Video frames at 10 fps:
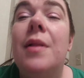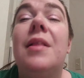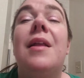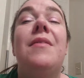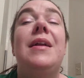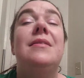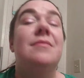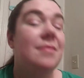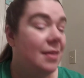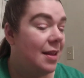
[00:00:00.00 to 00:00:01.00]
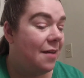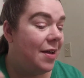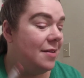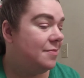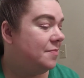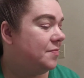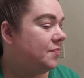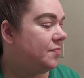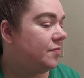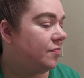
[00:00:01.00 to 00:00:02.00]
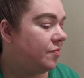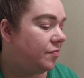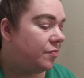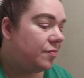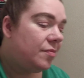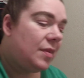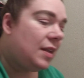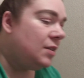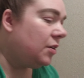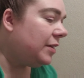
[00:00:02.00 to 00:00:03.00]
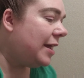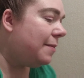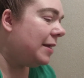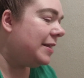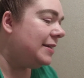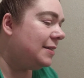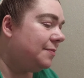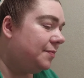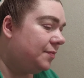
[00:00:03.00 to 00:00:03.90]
Love it. Love it. So glad about these.